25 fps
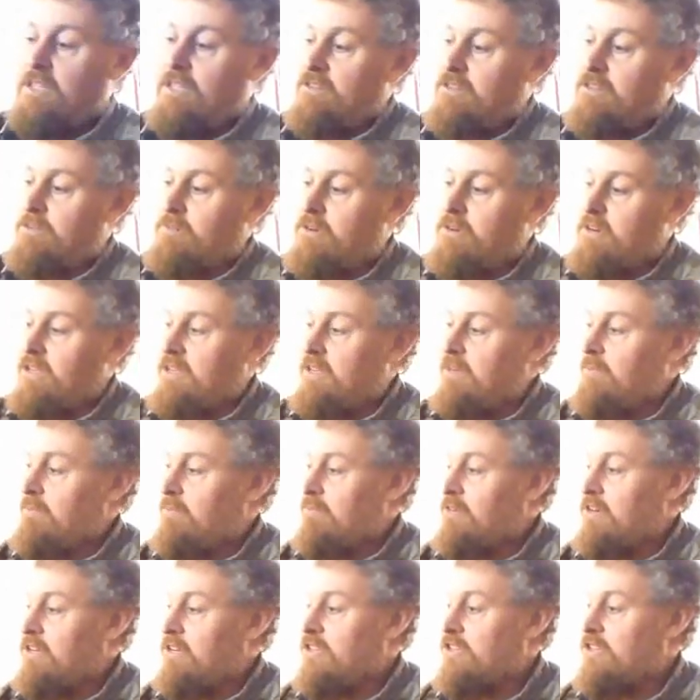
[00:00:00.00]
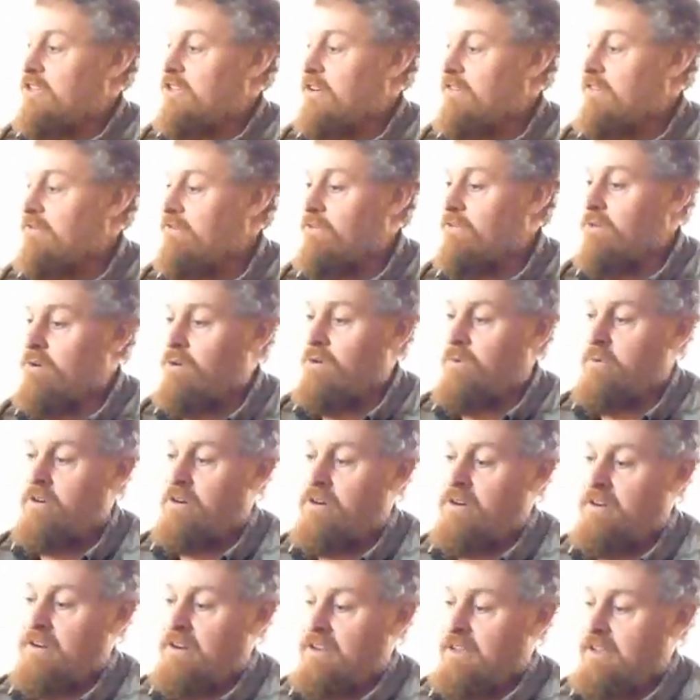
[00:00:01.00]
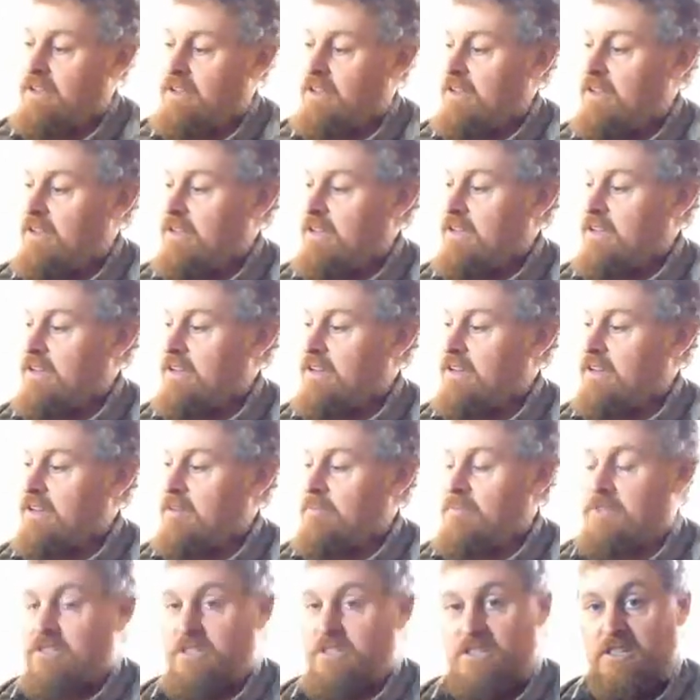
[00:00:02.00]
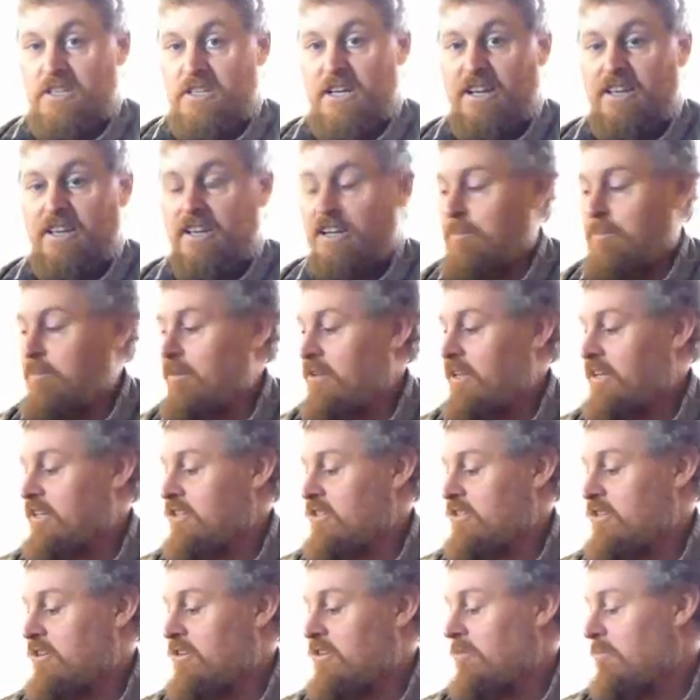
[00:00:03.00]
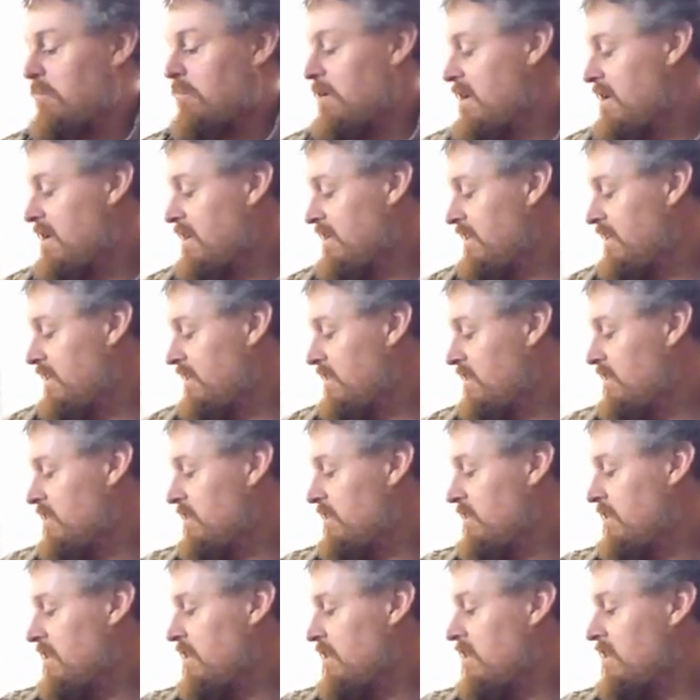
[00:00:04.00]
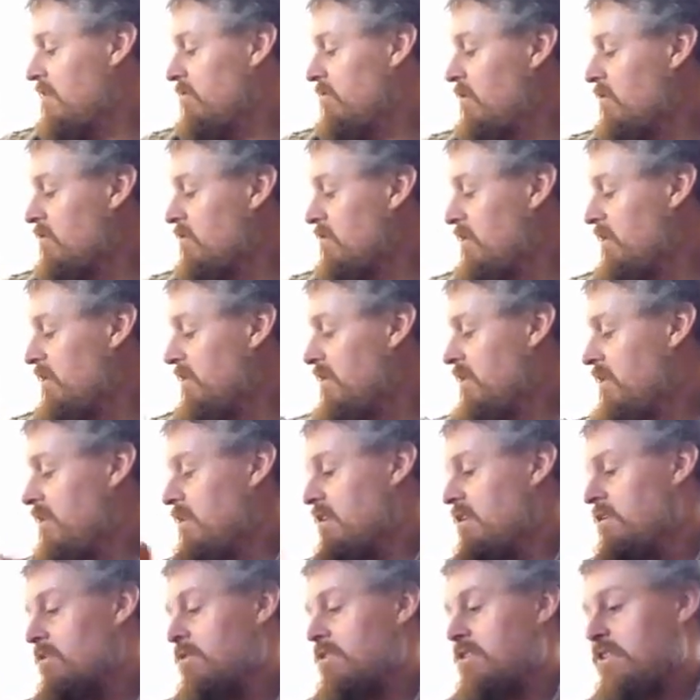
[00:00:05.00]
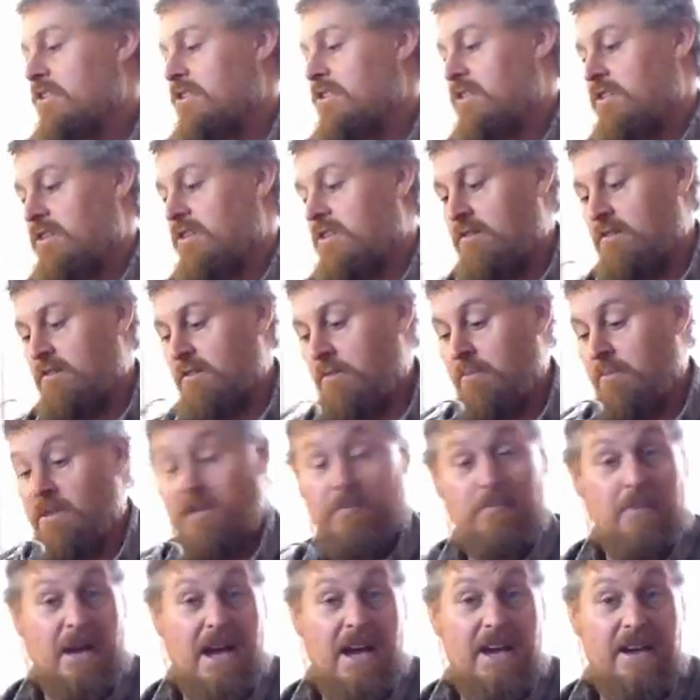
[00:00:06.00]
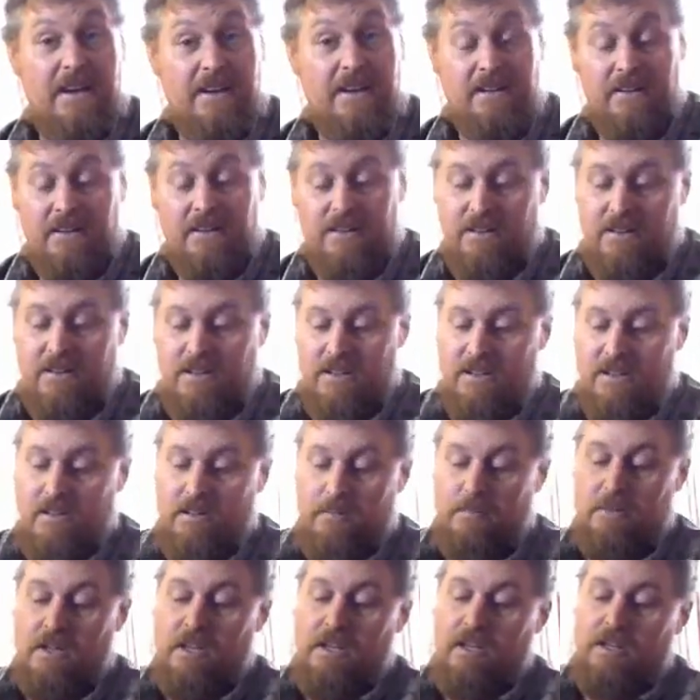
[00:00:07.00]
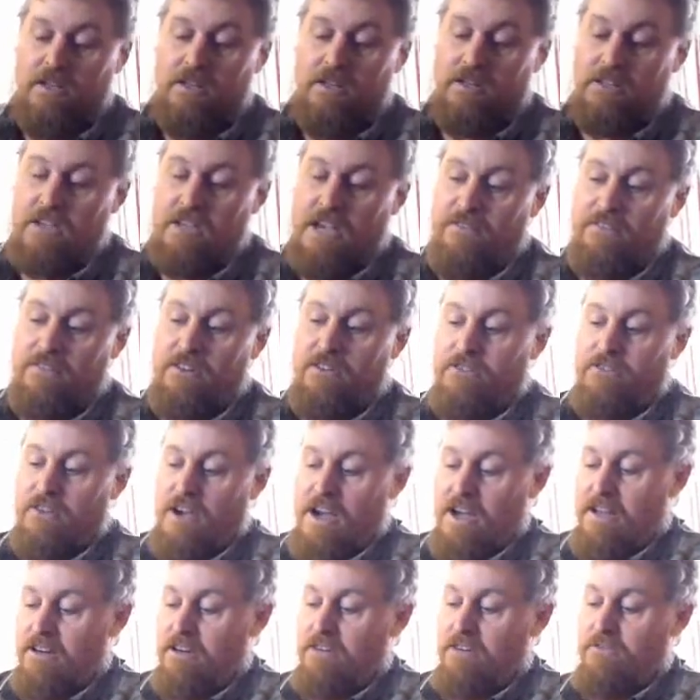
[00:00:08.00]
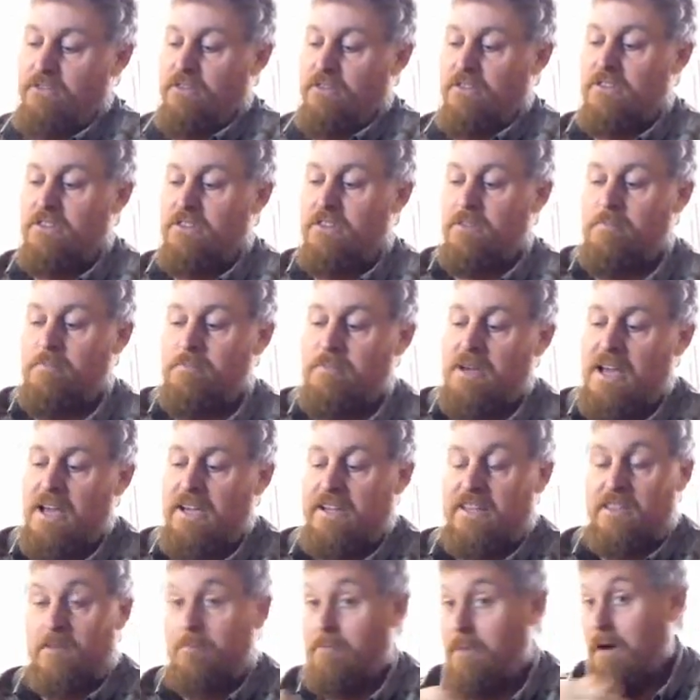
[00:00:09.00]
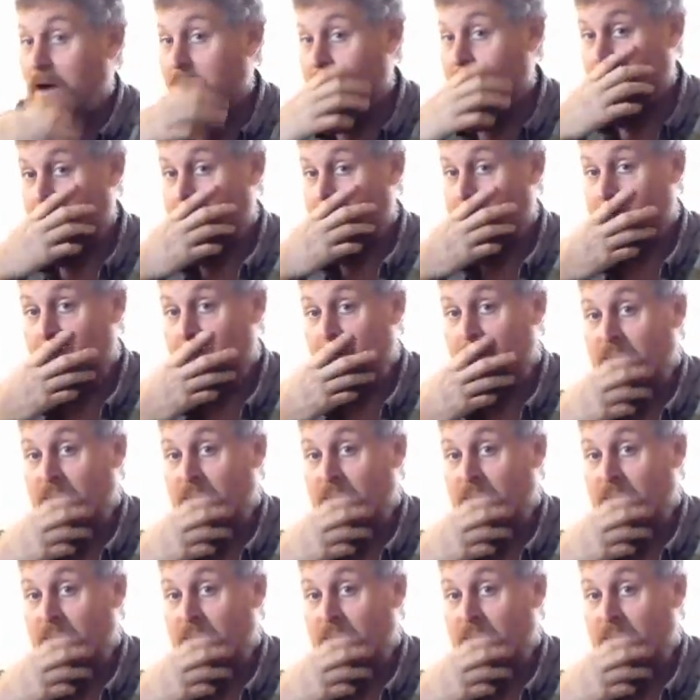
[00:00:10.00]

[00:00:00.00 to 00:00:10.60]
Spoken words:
It's pretty straightforward. It's just got a couple external pockets. Mostly, it's just a big bag. It does have a divider for the sleeping bag in the bottom.